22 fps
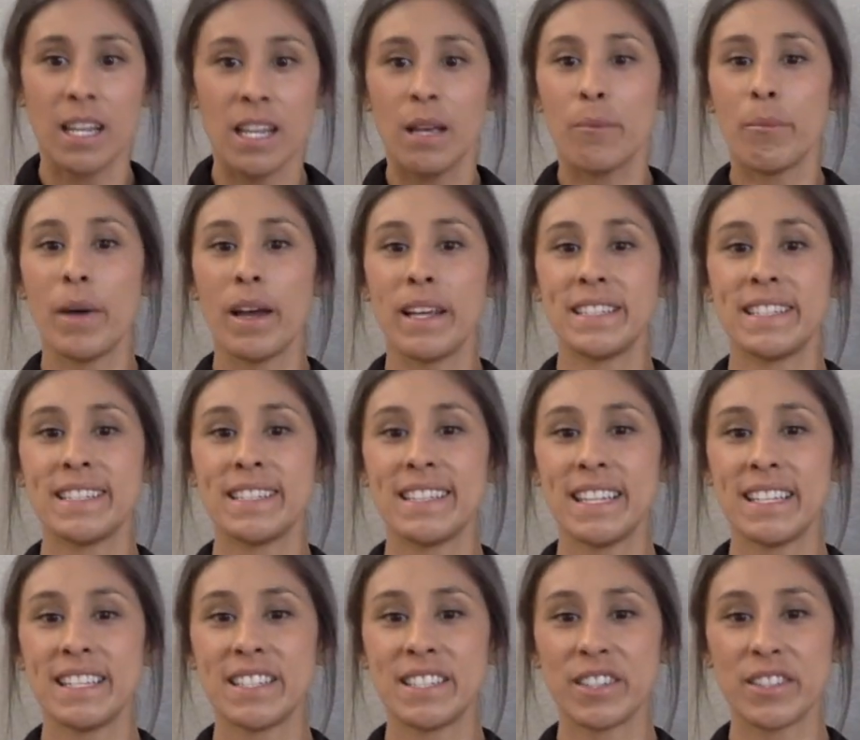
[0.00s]
My
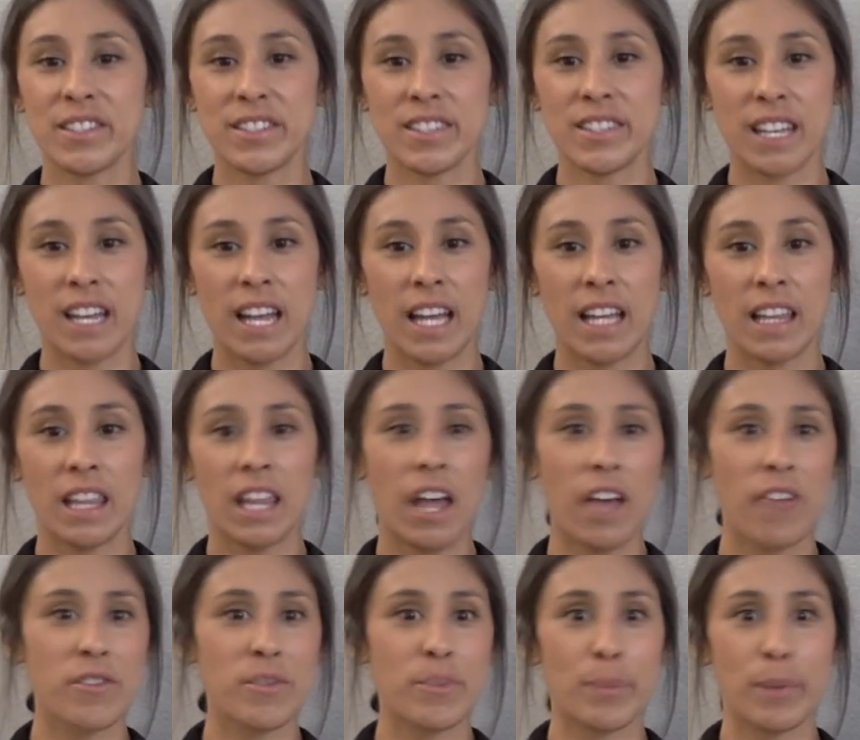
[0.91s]
sisters and I
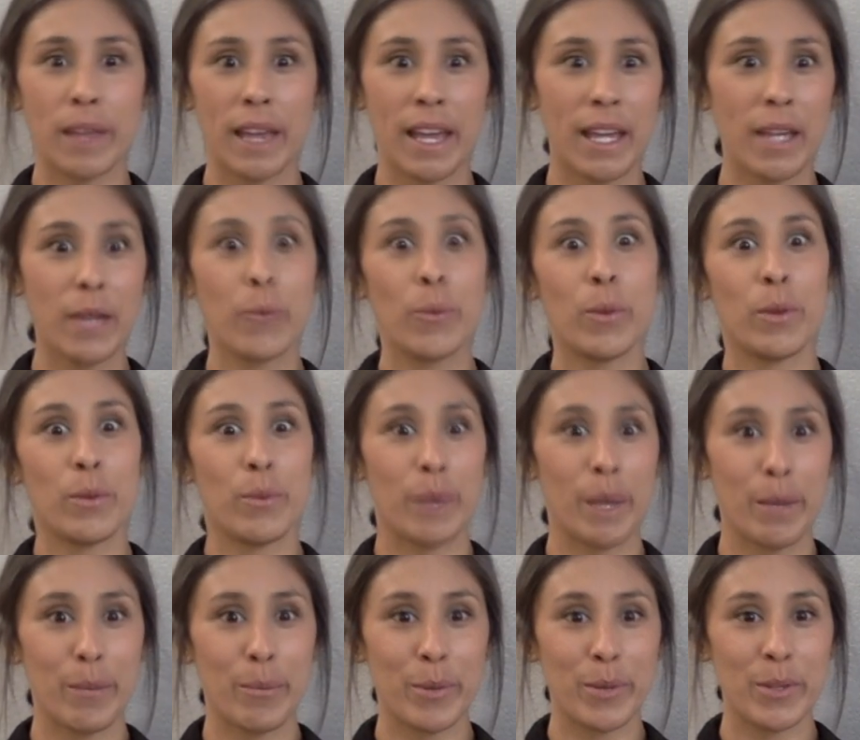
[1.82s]
loved playing with
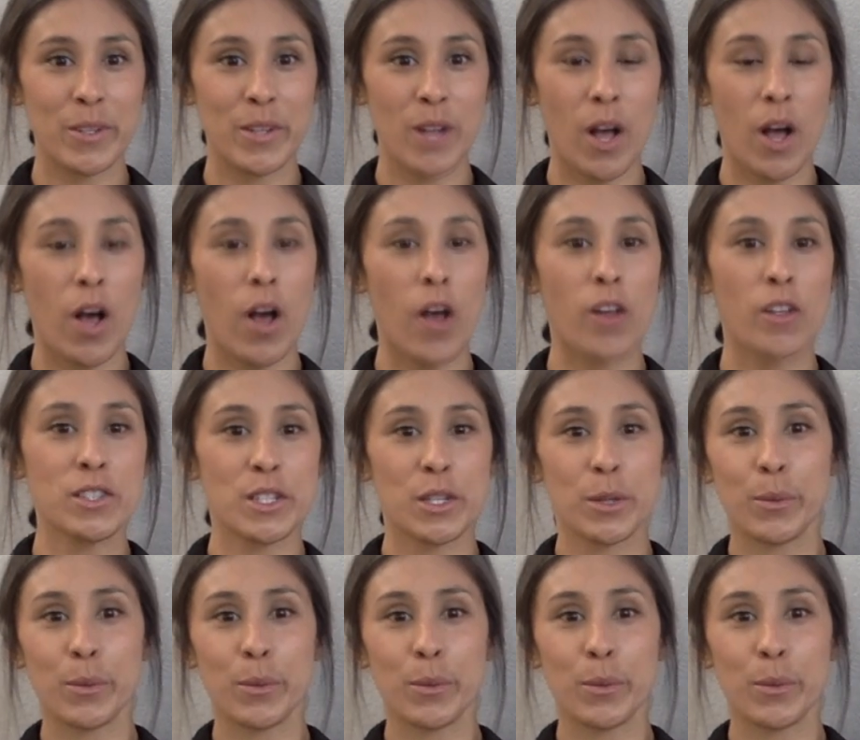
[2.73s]
paper dolls.